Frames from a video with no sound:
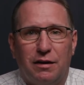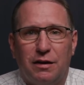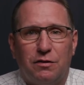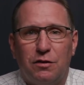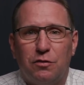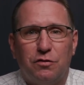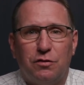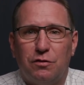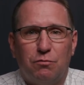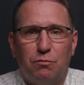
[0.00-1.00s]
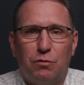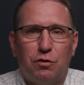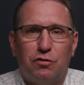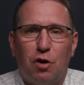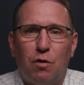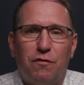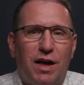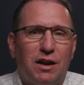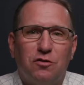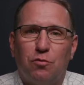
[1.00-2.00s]
It, there's there's no
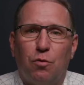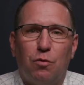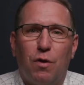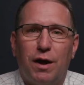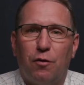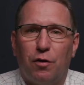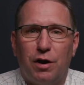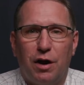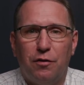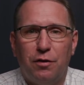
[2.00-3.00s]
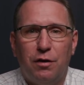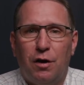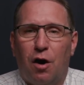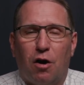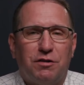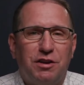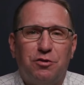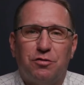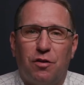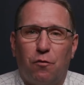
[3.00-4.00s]
advantage to one way or another. Our
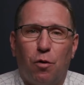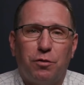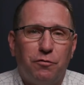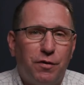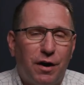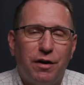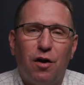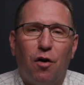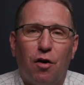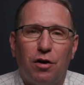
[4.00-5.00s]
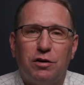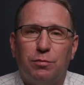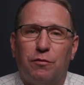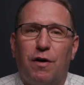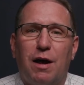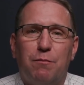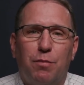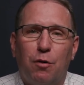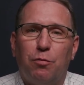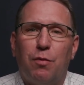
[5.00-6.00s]
teachers have worked very hard to provide
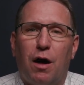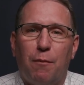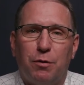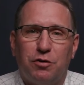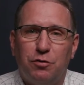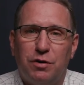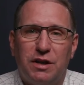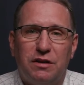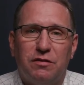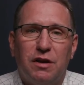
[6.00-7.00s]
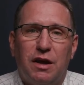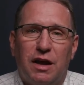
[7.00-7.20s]
both opportunities.